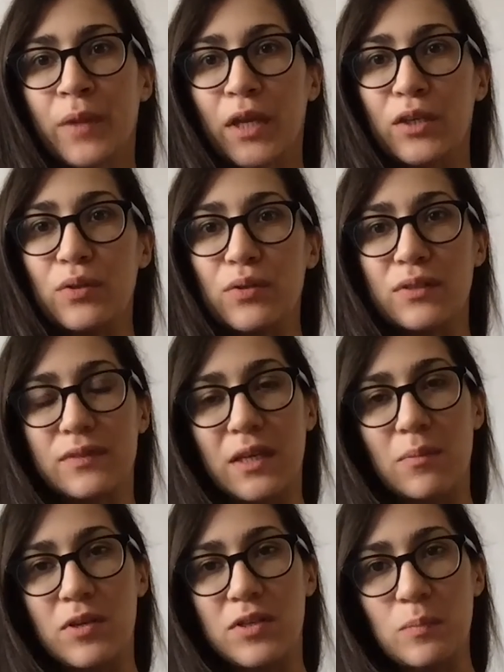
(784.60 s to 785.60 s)
use of the
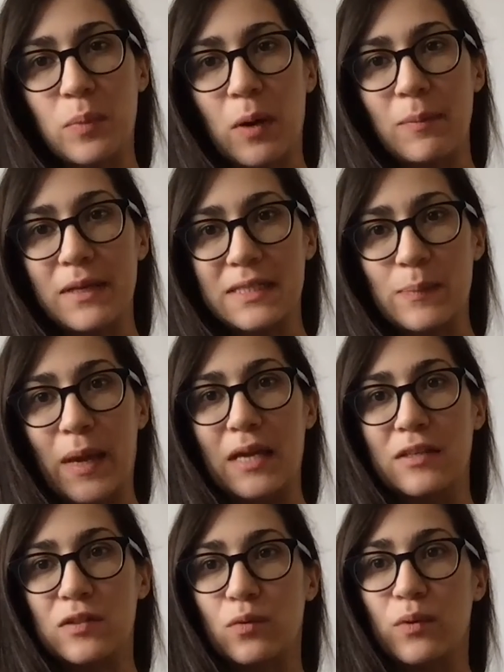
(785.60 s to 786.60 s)
image in public
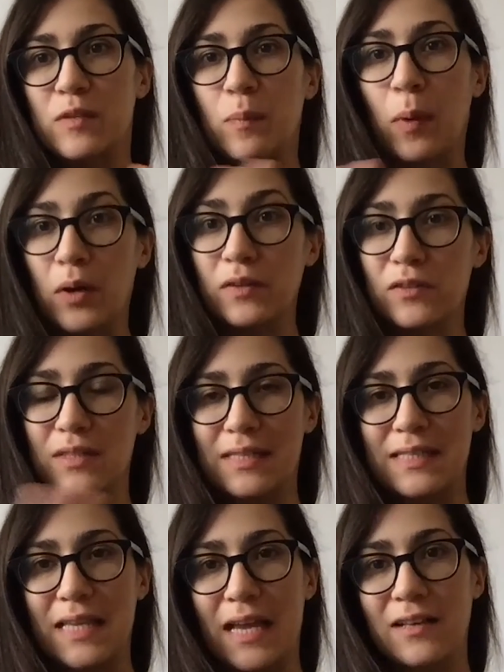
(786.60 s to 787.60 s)
space to respond to the
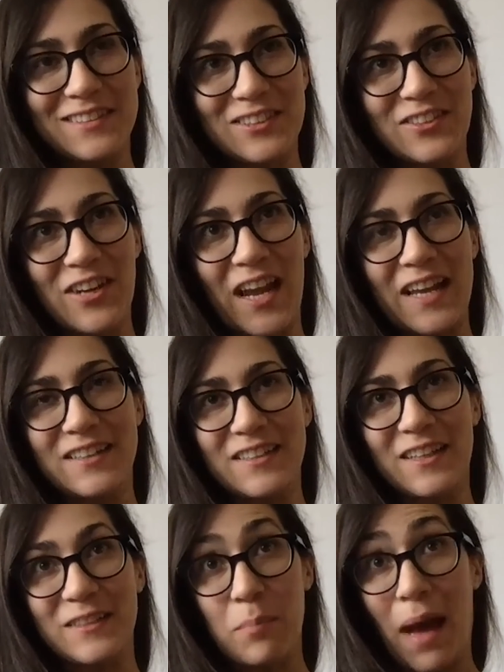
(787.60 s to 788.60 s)
state, to create
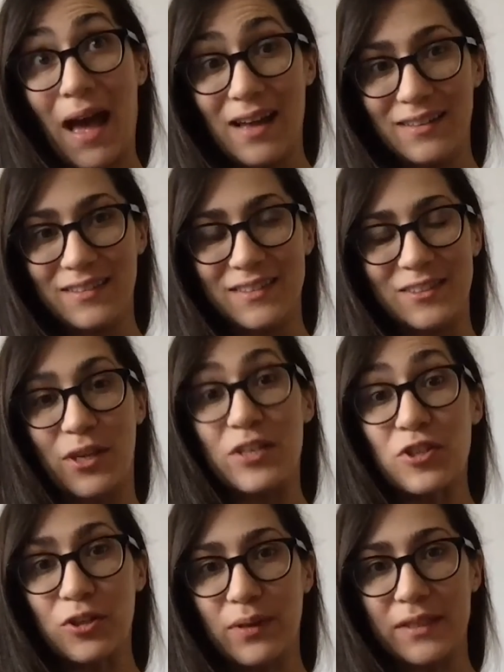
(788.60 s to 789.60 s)
a demand, to
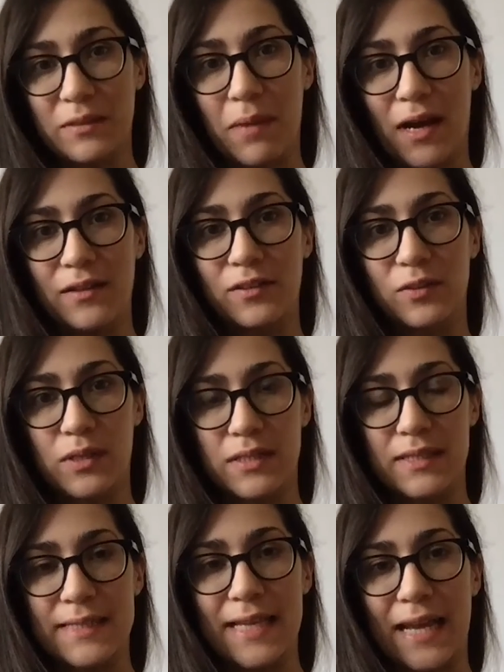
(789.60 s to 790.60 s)
issue a demand towards
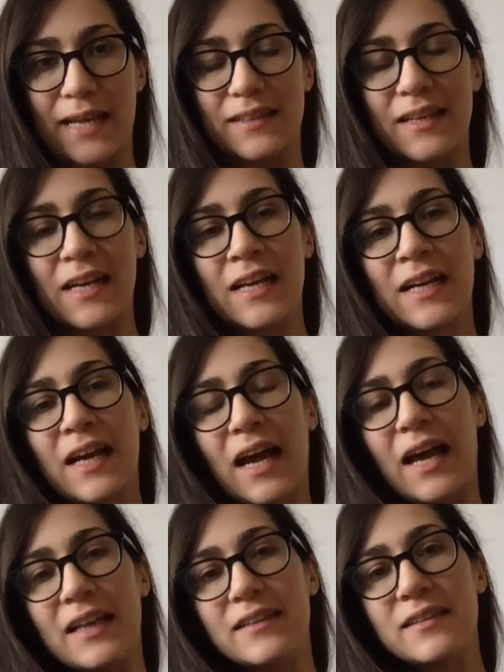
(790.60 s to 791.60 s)
the state.
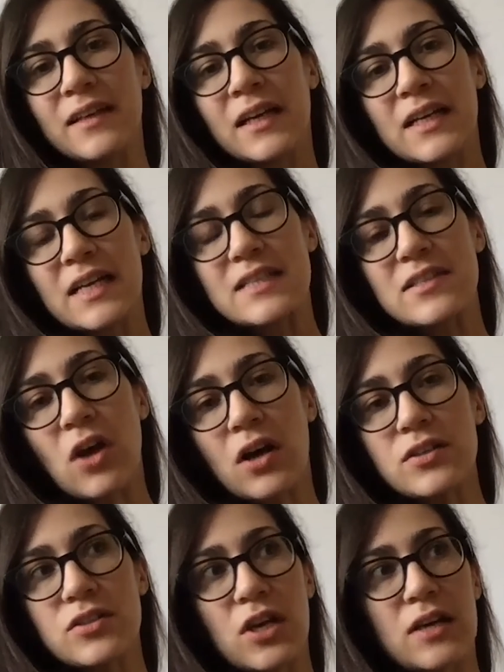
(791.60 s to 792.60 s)
And it's
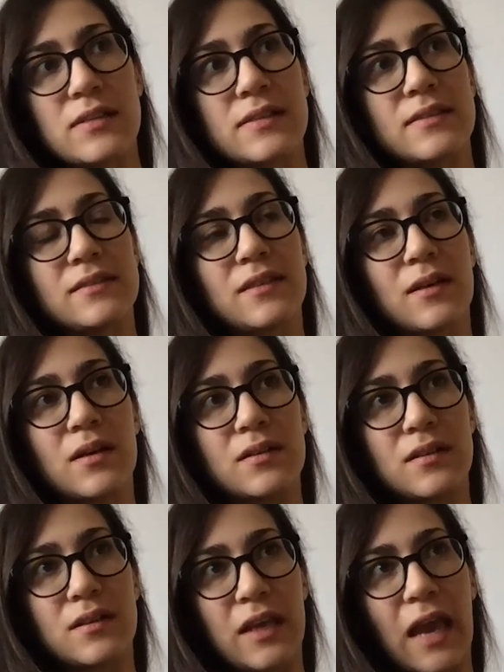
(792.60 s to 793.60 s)
not just
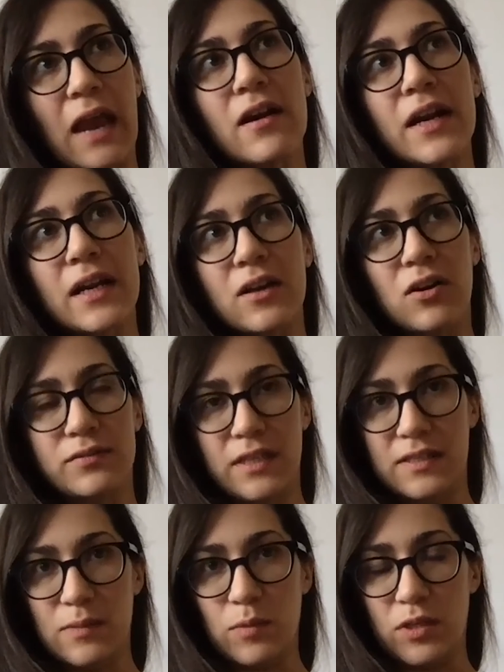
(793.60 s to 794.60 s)
the carrying of
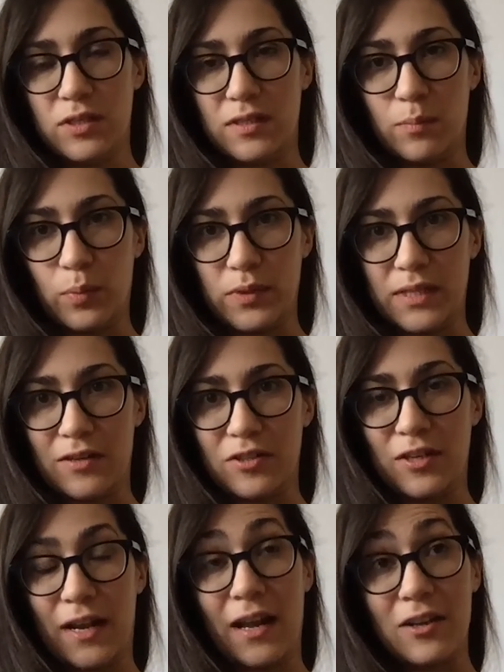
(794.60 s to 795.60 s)
these images in
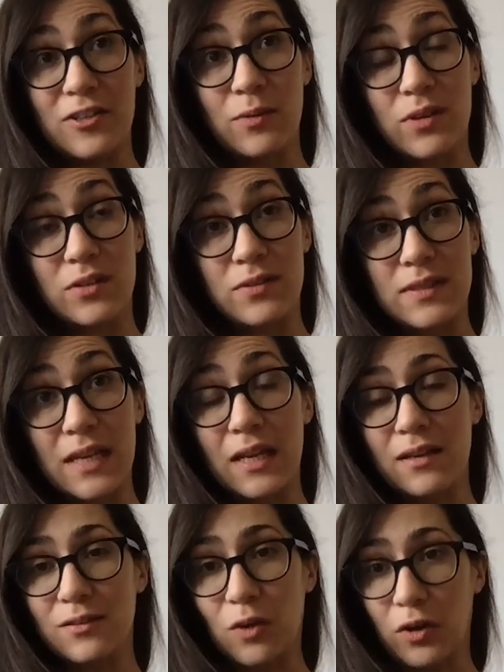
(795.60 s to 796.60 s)
procession. And actually, when you
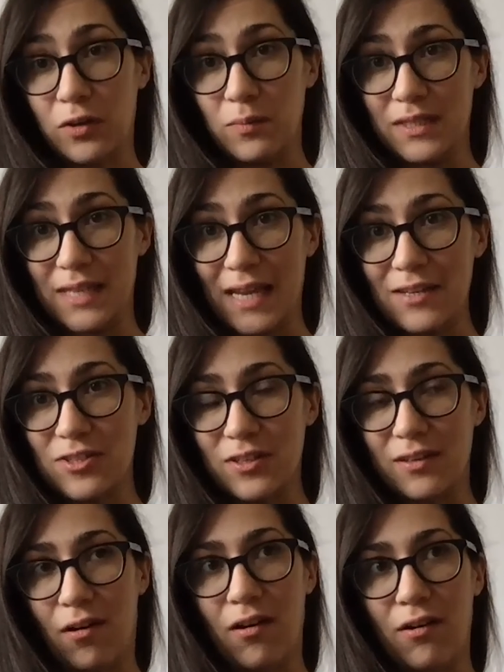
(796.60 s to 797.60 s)
see
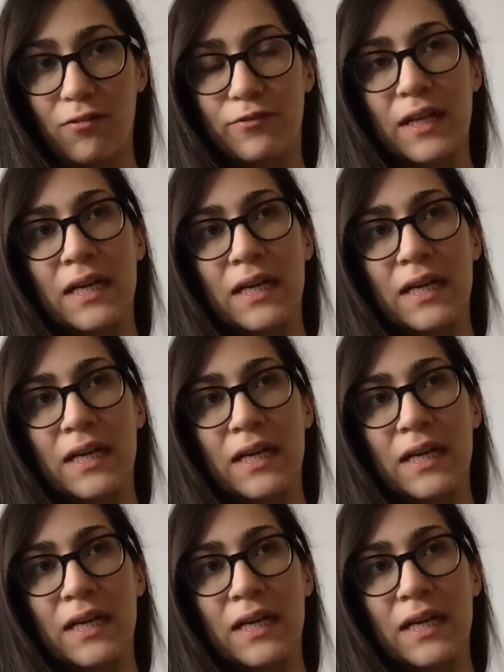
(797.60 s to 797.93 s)
documentation of